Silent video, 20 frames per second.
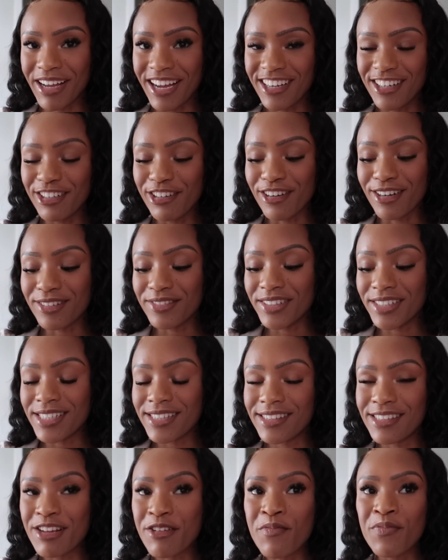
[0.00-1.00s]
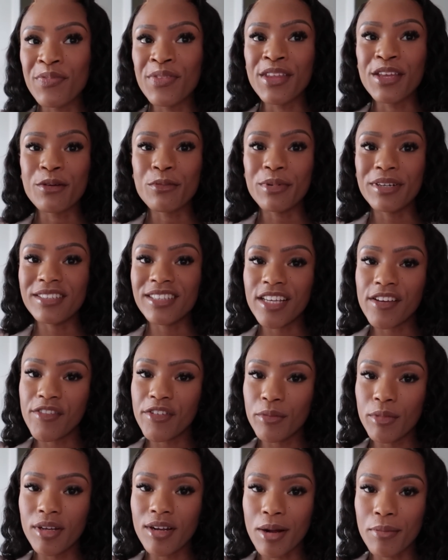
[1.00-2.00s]
kind of nervous, but it's
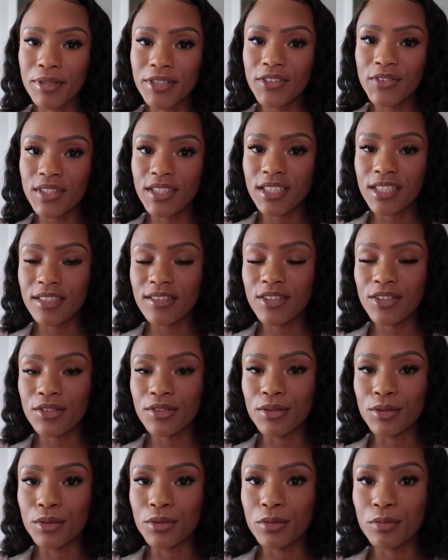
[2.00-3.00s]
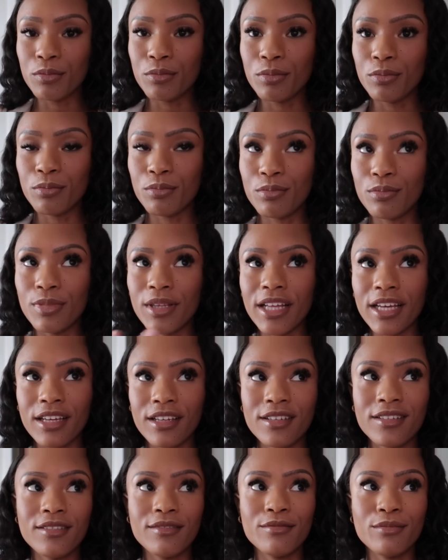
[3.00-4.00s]
given me an opportunity to
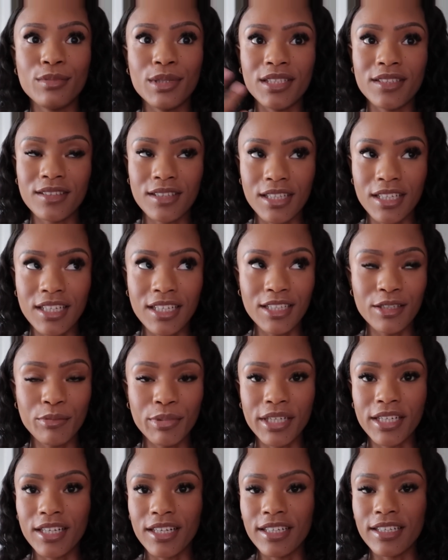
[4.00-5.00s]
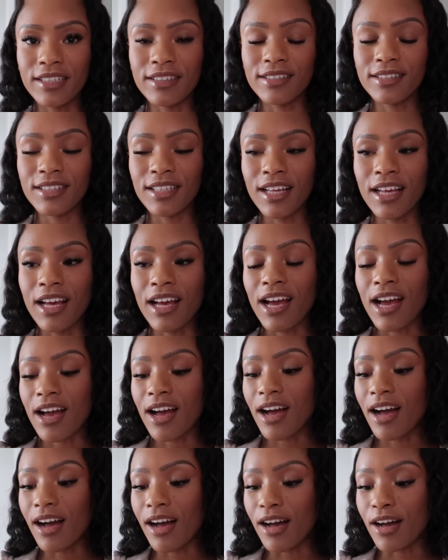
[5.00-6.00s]
like be seen because
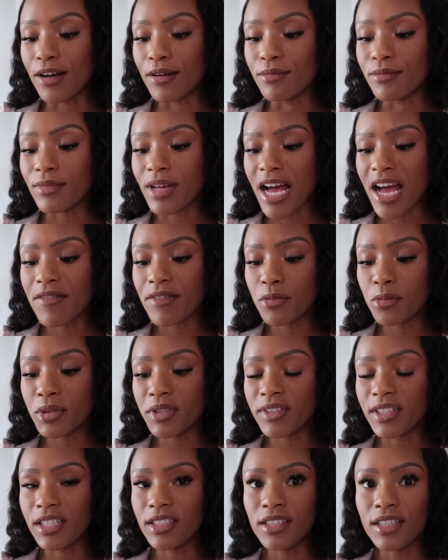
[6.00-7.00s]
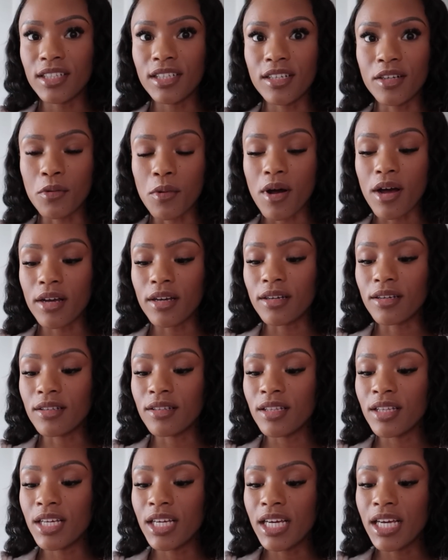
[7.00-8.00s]
um, I haven't presented in a
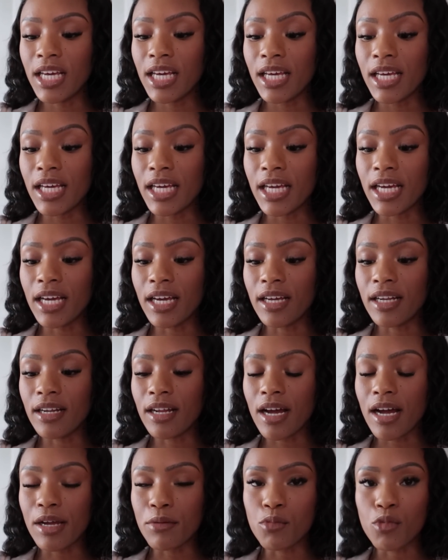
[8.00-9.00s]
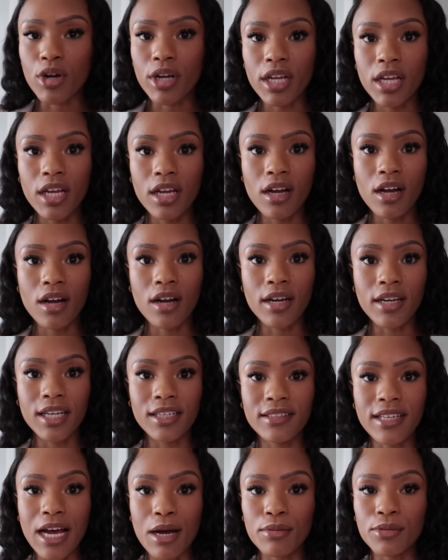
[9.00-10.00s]
while and I'm working on
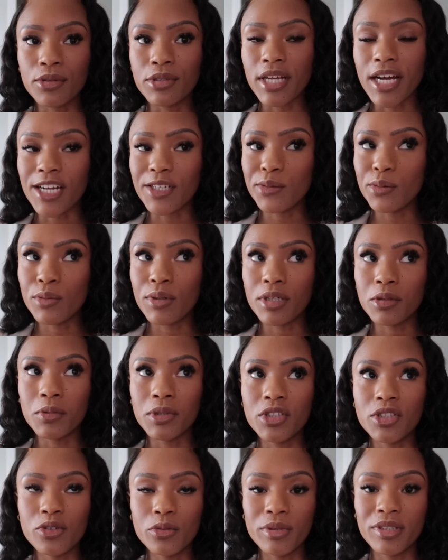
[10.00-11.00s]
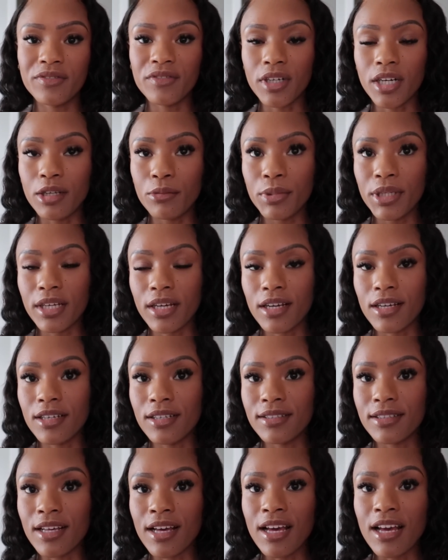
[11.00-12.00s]
a Tableau dashboard, which will be fun
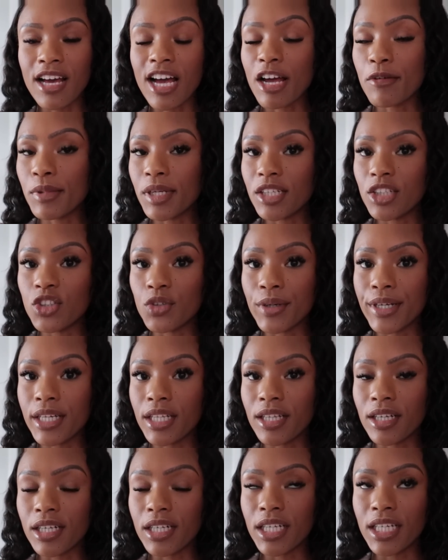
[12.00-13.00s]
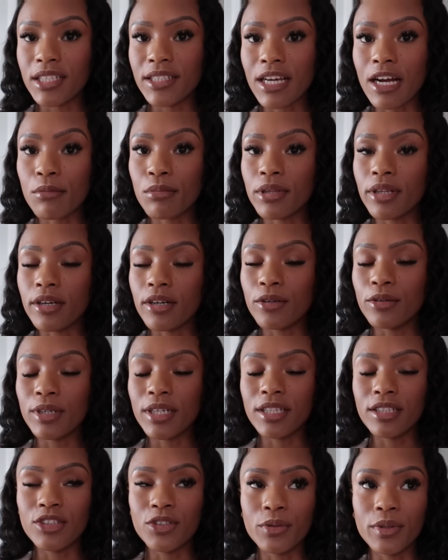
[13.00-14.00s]
because I've been enjoying learning Tableau
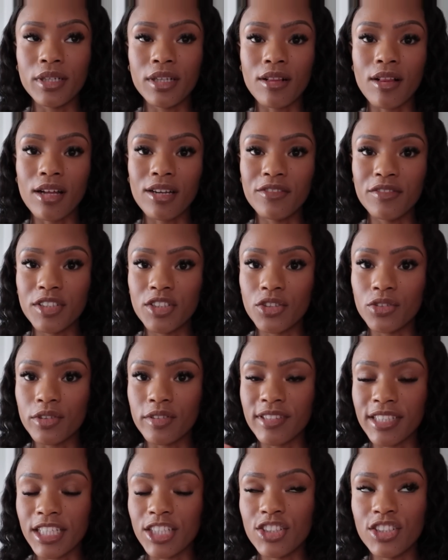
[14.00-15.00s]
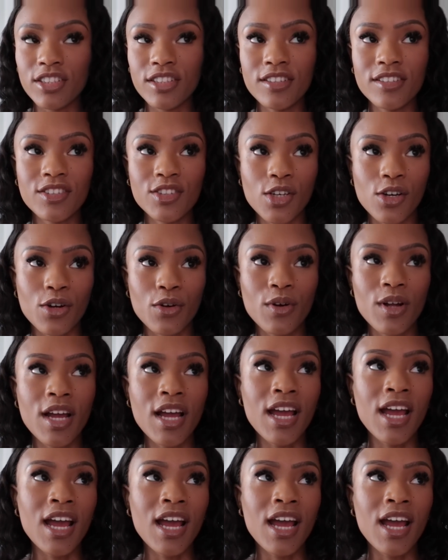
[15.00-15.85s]
and doing a lot of visualizations. So